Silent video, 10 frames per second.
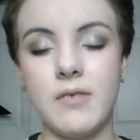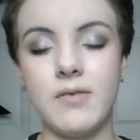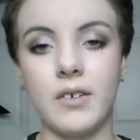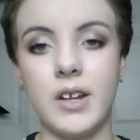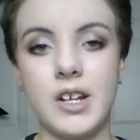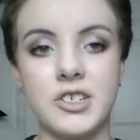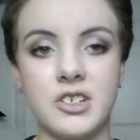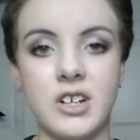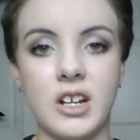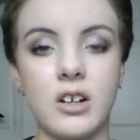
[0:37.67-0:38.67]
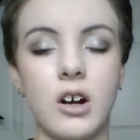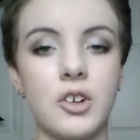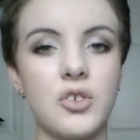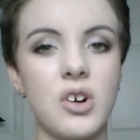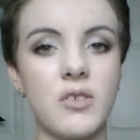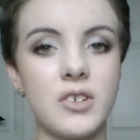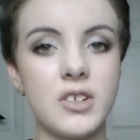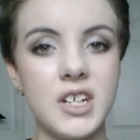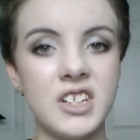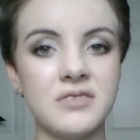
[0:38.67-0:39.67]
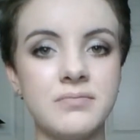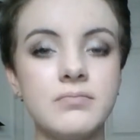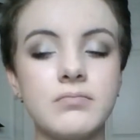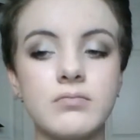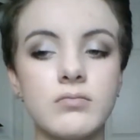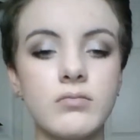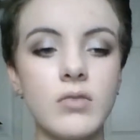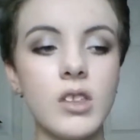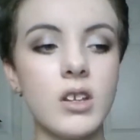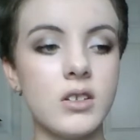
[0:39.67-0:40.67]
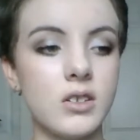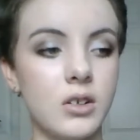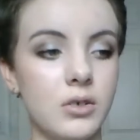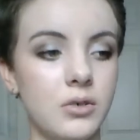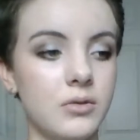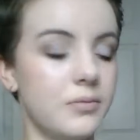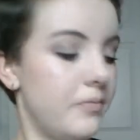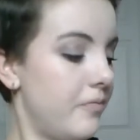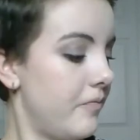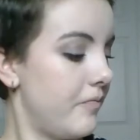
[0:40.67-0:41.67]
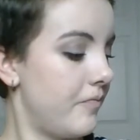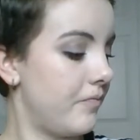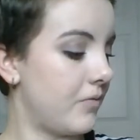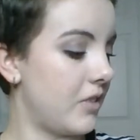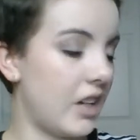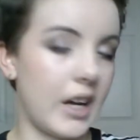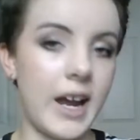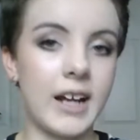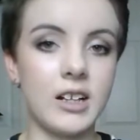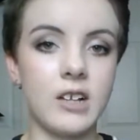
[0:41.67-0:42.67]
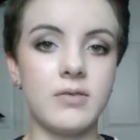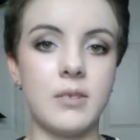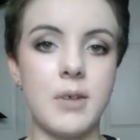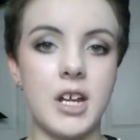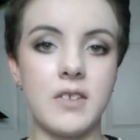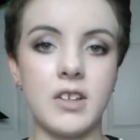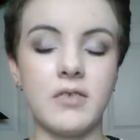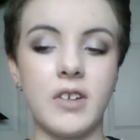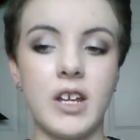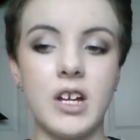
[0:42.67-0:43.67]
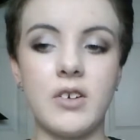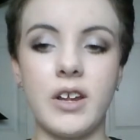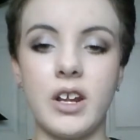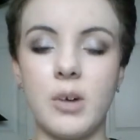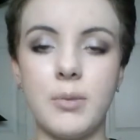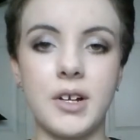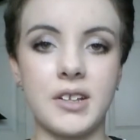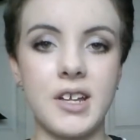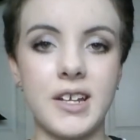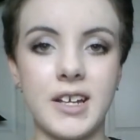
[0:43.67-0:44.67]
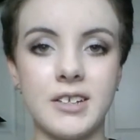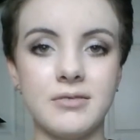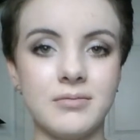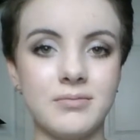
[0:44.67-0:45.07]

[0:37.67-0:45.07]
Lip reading: foundation and contour routine. So yeah, I had a lot of fun making this video, and I hope you guys like it.